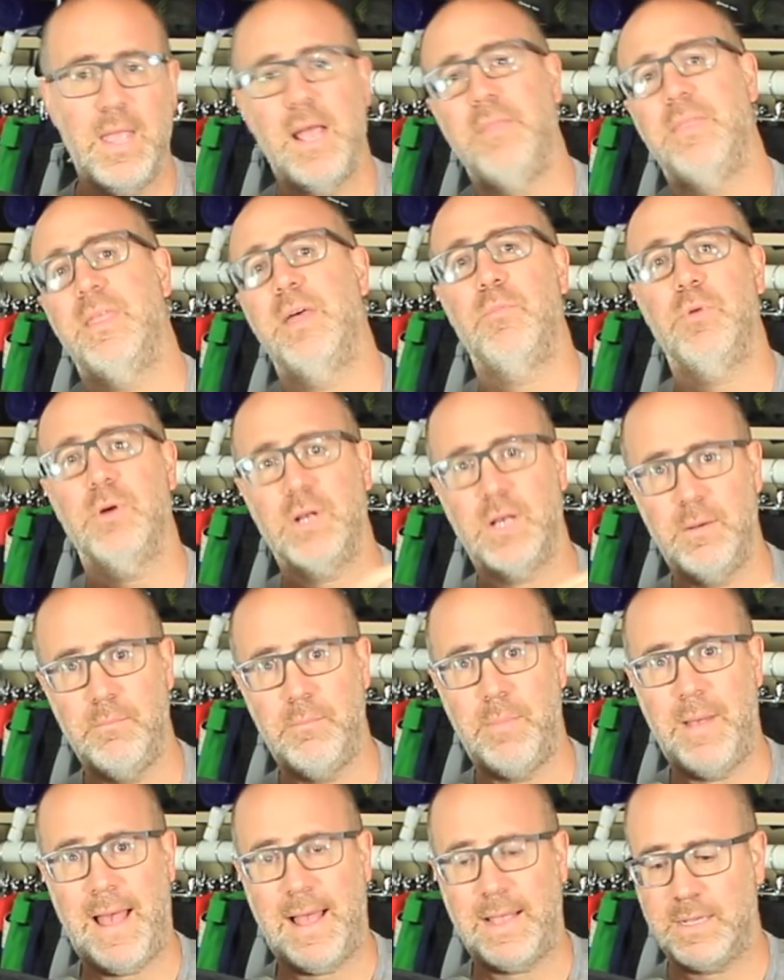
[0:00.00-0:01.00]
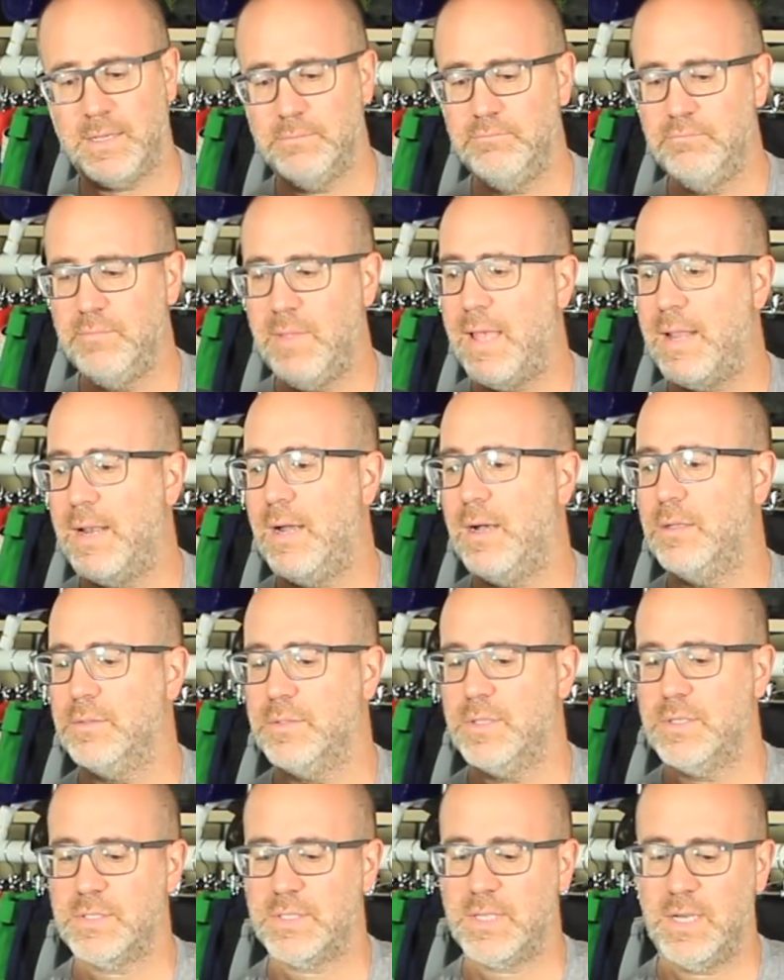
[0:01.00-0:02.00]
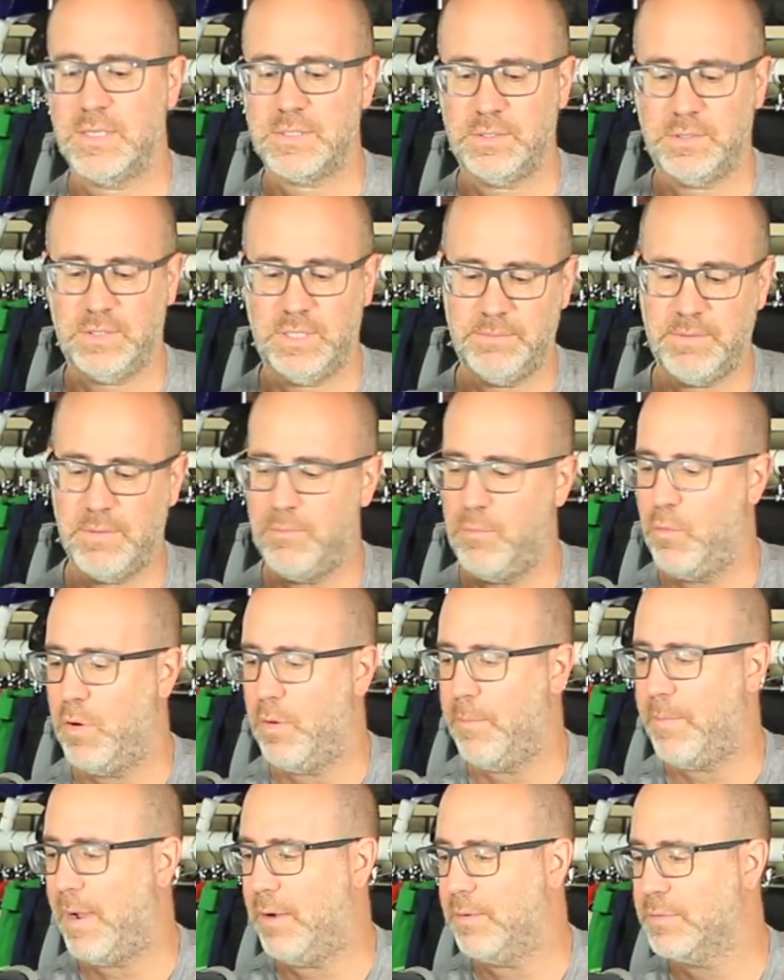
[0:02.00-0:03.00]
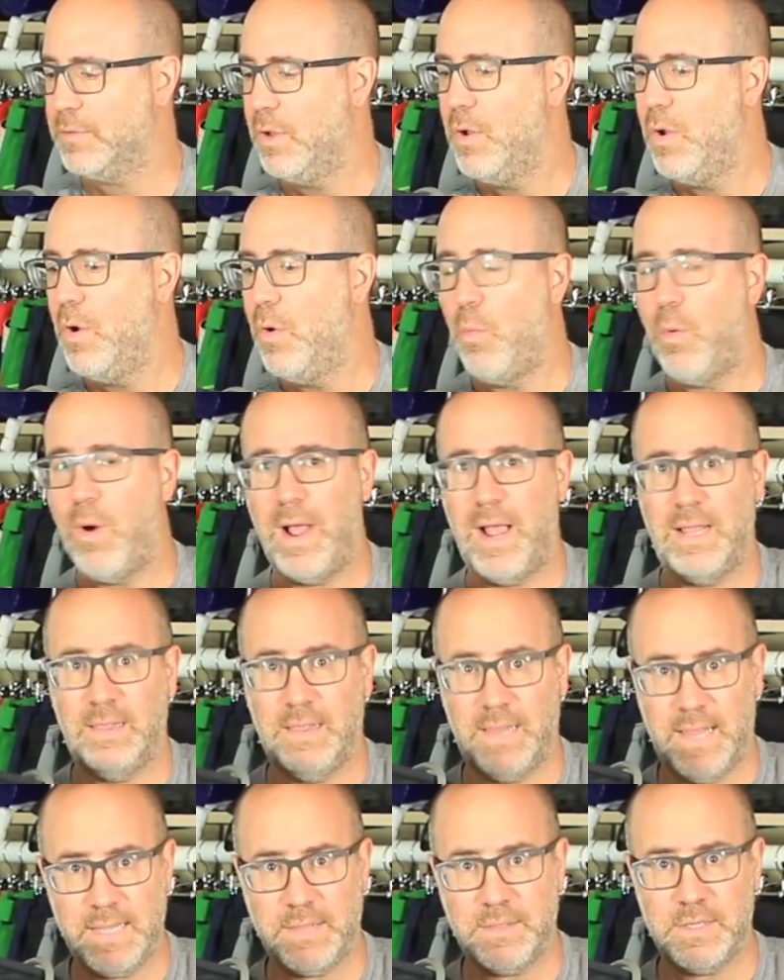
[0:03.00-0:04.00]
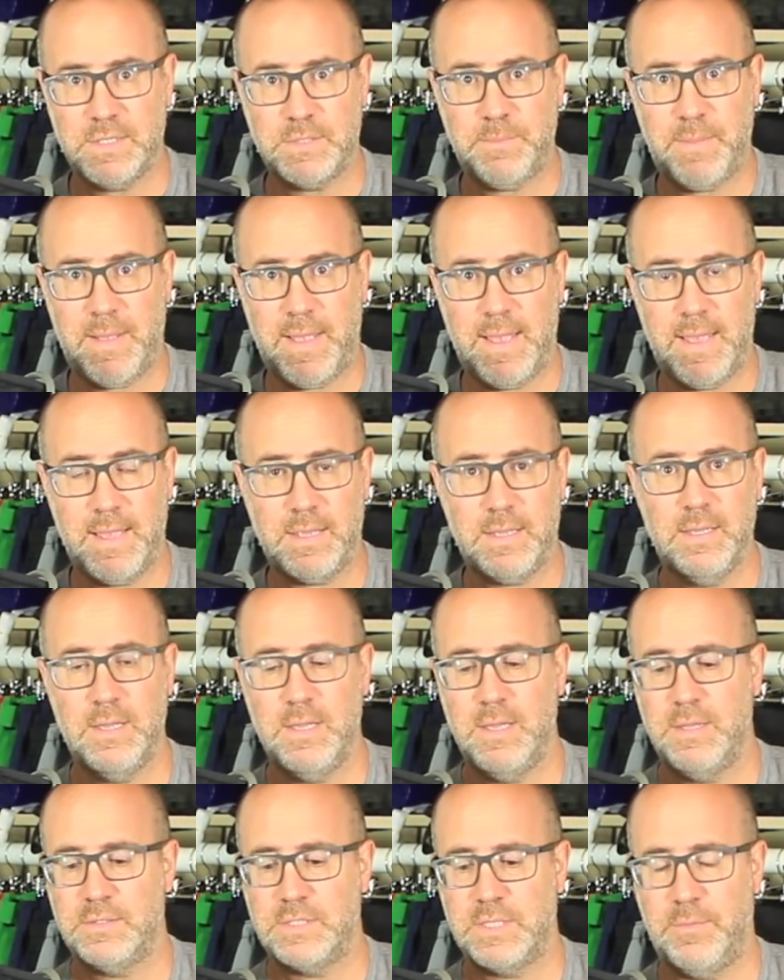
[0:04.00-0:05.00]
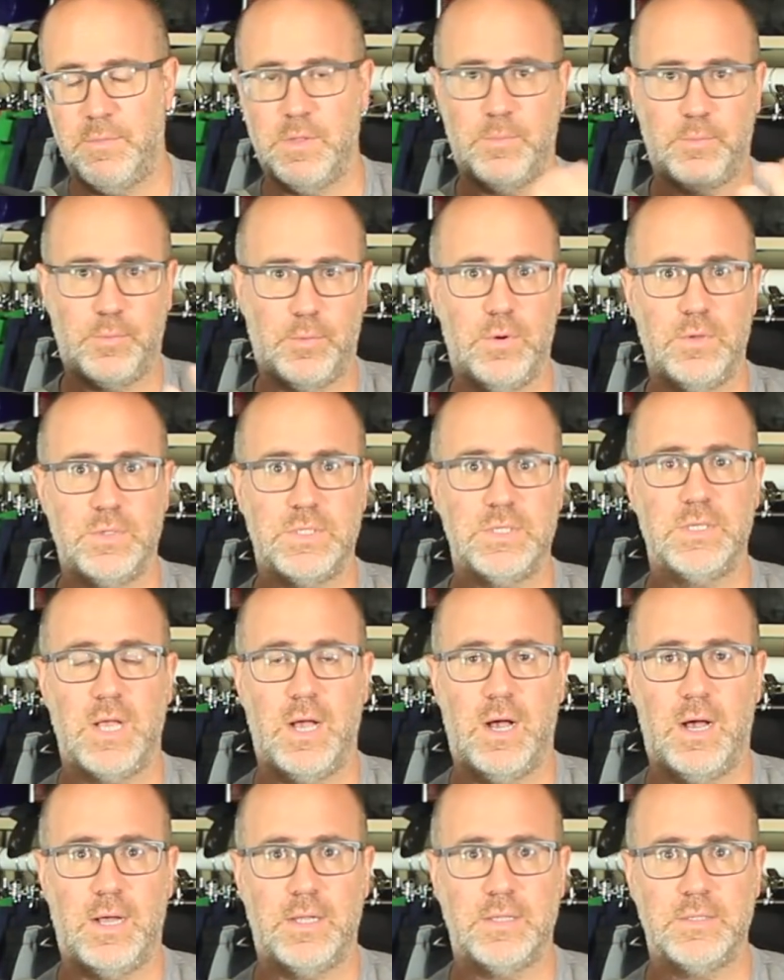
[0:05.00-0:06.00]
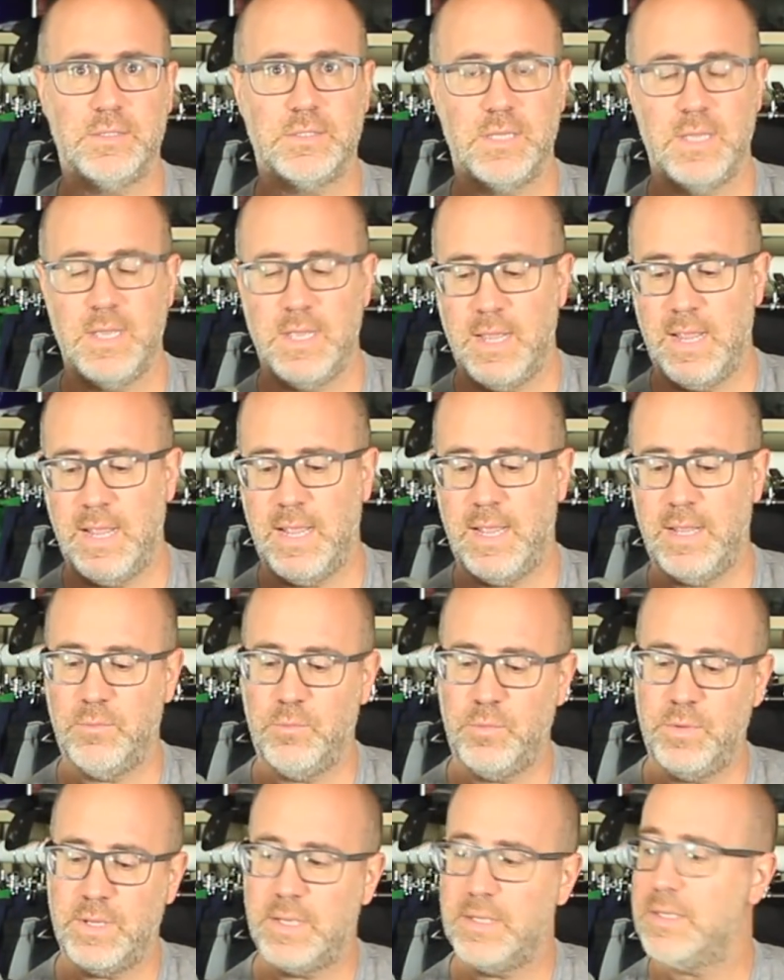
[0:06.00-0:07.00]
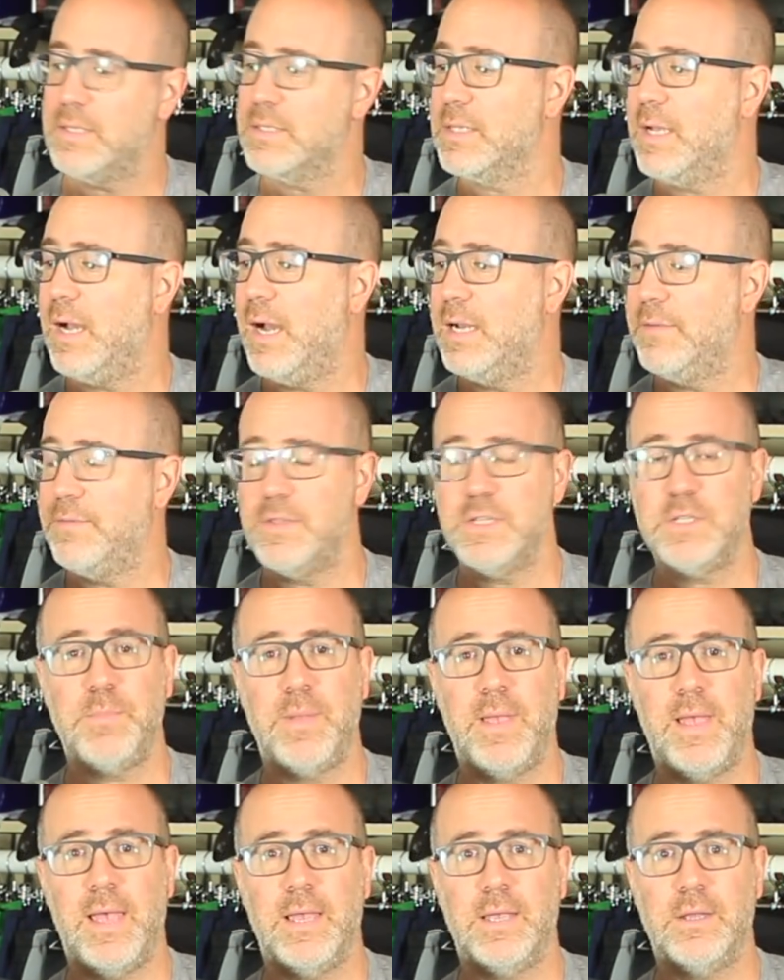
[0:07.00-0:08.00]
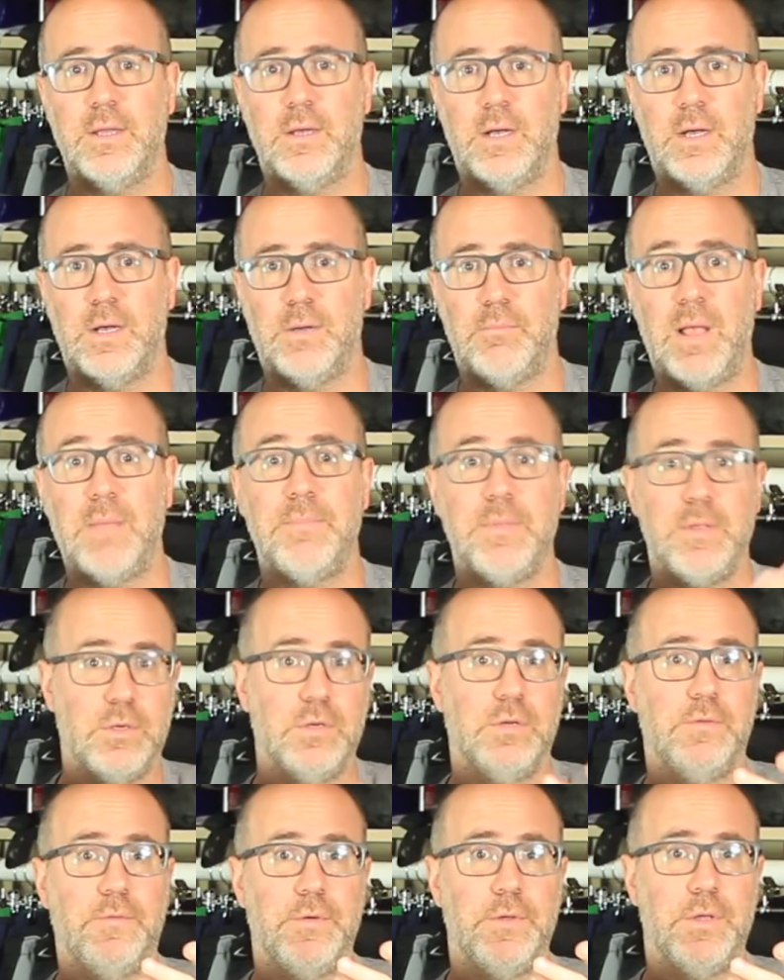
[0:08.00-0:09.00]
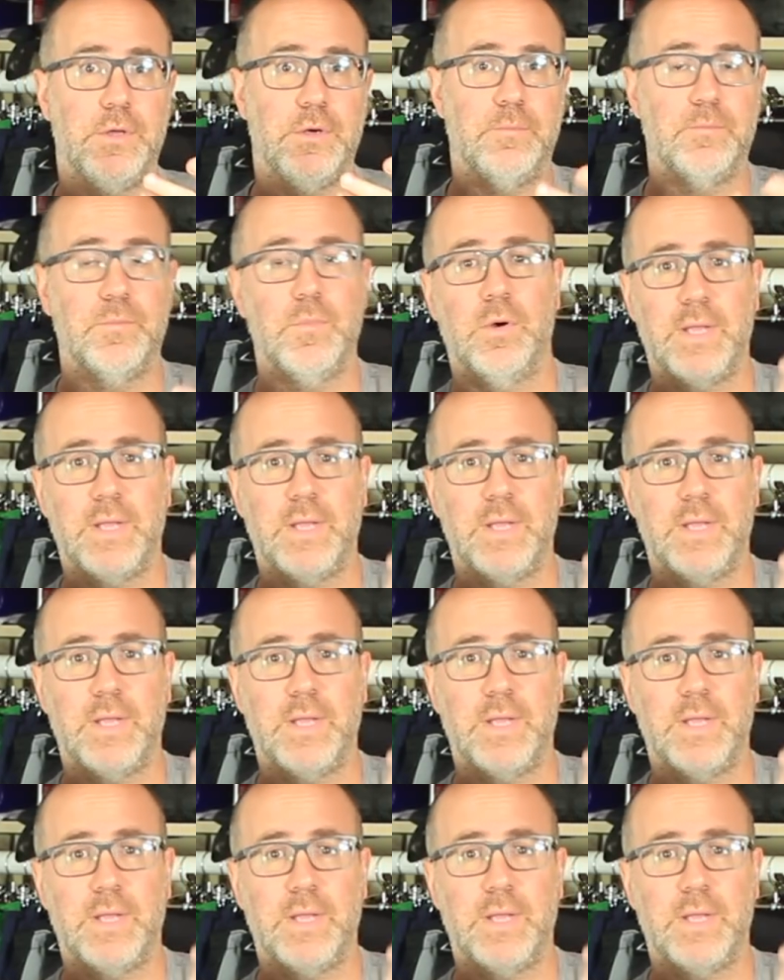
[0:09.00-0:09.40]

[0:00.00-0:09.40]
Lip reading: And then we'll come back and I'll discuss a little bit more about why I like this bag, some of the pros and cons, and we can decide if this bag might be good for you.